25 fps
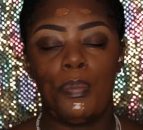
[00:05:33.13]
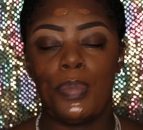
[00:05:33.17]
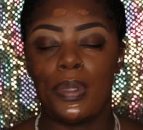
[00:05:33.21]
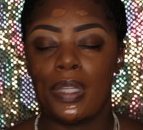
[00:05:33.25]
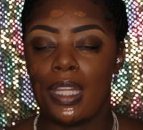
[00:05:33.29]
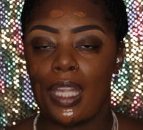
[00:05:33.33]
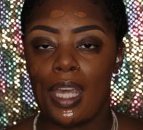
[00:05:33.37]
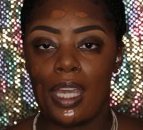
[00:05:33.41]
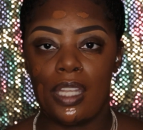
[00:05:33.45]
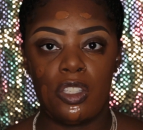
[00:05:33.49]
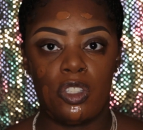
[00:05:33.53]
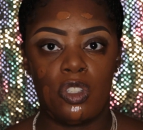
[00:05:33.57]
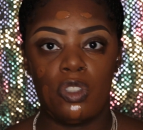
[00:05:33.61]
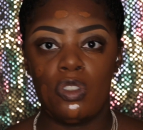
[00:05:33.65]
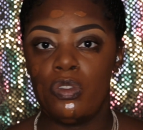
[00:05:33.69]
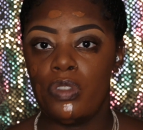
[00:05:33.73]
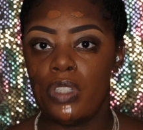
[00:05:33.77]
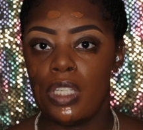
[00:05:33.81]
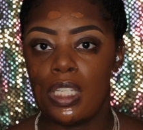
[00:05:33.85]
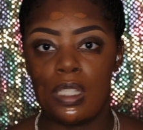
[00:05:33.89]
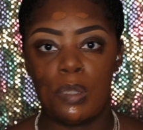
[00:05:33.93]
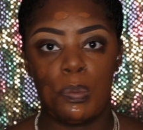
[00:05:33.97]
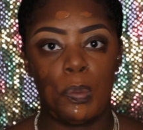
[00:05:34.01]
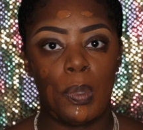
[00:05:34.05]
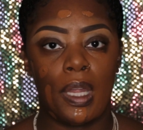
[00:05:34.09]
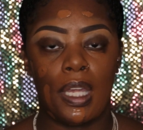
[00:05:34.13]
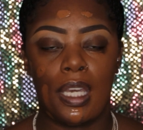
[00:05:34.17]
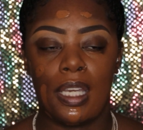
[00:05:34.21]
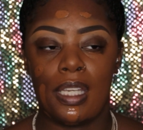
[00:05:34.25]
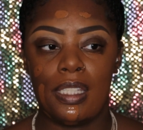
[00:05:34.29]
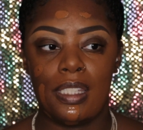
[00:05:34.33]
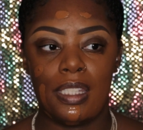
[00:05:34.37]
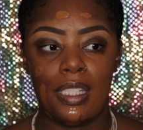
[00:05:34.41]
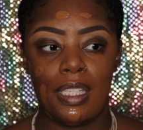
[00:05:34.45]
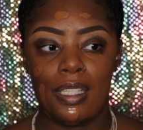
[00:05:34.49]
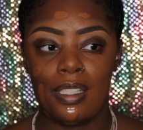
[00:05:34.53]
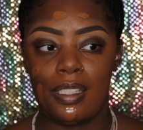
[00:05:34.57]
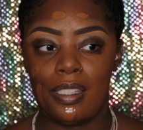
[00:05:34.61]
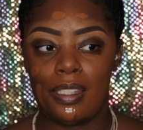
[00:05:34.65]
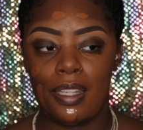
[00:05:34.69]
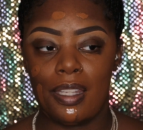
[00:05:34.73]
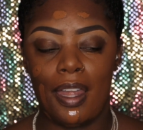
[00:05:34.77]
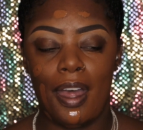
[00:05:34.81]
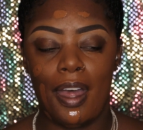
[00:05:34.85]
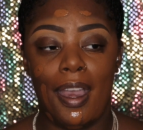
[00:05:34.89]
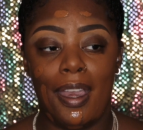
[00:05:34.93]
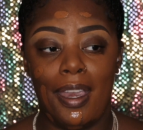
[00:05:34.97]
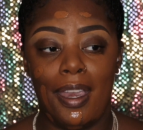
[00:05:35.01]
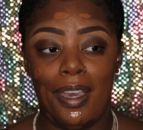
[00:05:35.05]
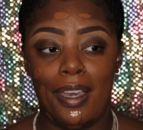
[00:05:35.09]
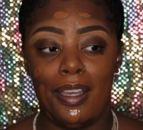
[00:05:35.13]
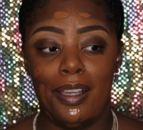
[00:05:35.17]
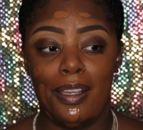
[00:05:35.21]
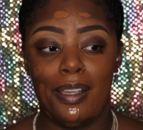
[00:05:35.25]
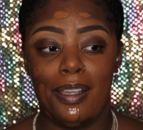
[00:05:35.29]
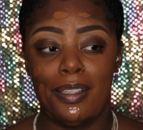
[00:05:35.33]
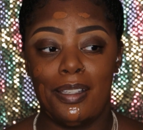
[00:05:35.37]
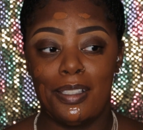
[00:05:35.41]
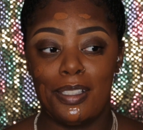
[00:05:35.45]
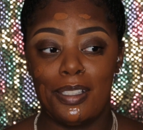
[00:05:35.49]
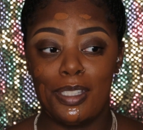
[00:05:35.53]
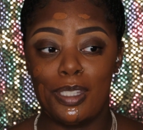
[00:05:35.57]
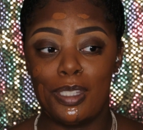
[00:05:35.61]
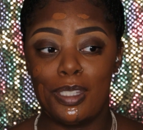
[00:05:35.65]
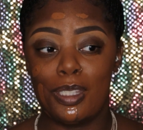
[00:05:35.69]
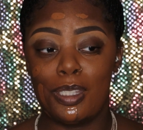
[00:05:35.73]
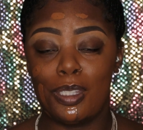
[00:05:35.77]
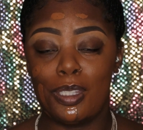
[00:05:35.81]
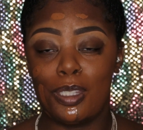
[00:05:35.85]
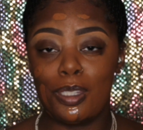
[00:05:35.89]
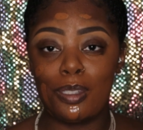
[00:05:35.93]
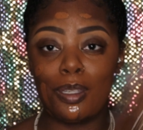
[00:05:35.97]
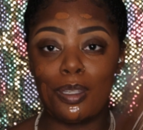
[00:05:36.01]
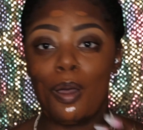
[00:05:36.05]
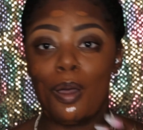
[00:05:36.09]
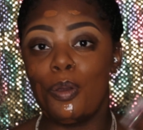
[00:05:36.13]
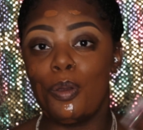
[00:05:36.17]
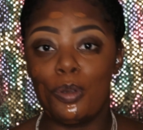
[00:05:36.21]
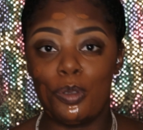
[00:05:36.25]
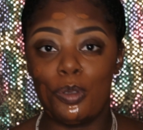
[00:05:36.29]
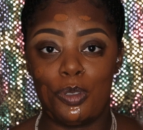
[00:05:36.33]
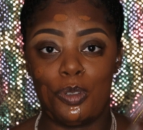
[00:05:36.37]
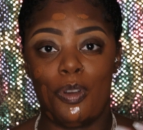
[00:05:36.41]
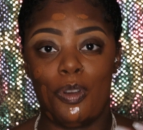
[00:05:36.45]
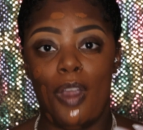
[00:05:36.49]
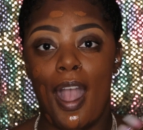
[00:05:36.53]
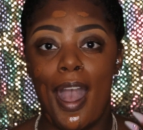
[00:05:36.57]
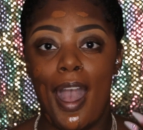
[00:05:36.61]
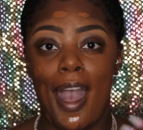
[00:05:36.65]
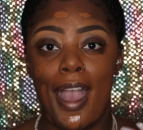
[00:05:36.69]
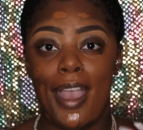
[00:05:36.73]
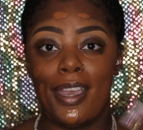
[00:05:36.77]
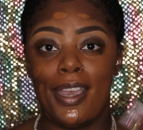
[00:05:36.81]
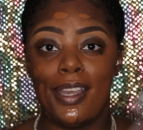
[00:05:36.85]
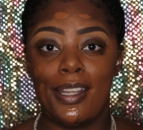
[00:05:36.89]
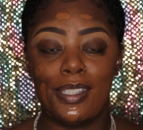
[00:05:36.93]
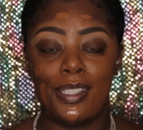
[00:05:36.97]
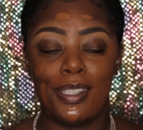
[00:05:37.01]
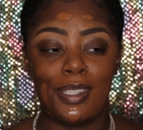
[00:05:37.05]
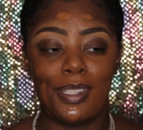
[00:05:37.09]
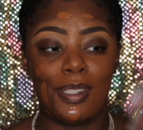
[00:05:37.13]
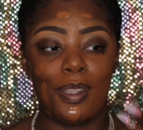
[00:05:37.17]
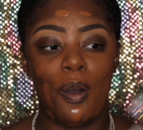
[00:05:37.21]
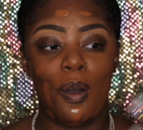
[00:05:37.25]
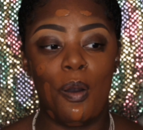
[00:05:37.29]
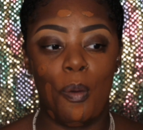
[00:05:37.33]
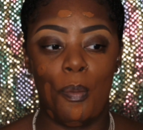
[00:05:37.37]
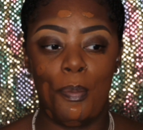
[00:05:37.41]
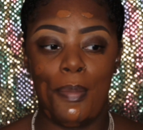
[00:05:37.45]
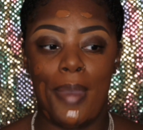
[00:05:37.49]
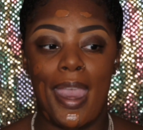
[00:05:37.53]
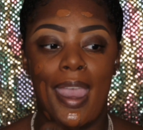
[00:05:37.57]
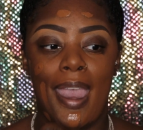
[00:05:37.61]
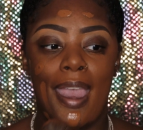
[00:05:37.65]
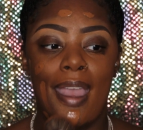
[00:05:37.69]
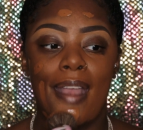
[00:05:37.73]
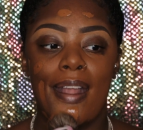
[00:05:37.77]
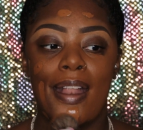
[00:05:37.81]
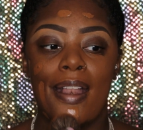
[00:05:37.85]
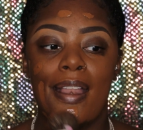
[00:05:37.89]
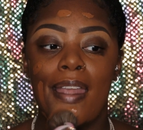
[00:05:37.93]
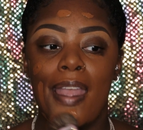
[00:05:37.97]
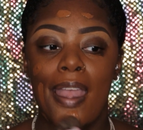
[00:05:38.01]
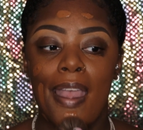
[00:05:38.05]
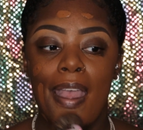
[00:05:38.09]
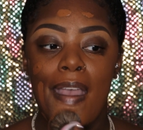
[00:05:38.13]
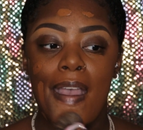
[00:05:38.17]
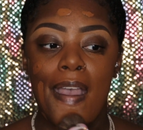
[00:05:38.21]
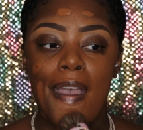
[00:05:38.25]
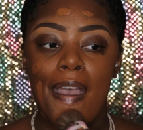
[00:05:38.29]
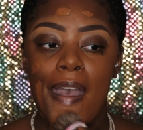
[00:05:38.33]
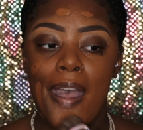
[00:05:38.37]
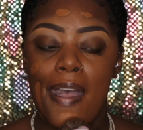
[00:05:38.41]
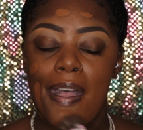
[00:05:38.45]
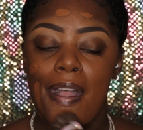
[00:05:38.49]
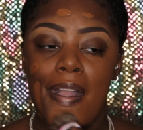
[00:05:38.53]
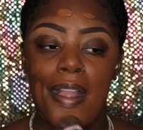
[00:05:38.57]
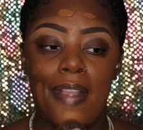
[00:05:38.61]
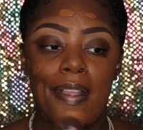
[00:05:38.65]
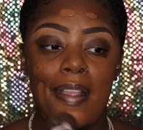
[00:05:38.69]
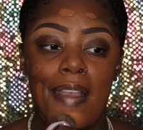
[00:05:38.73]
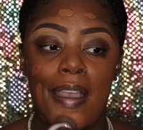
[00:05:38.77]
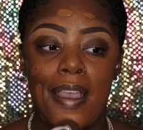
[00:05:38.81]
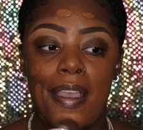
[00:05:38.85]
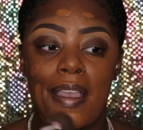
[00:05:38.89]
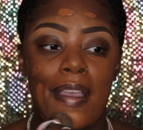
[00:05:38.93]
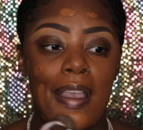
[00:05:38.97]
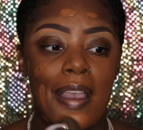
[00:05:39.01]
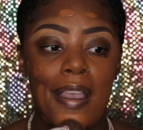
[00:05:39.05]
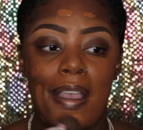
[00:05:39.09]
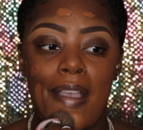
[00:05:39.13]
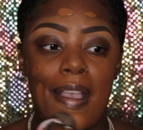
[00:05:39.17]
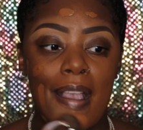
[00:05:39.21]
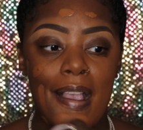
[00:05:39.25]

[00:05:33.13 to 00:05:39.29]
But that Juvia's Place, it's like so dry and so matte. Like,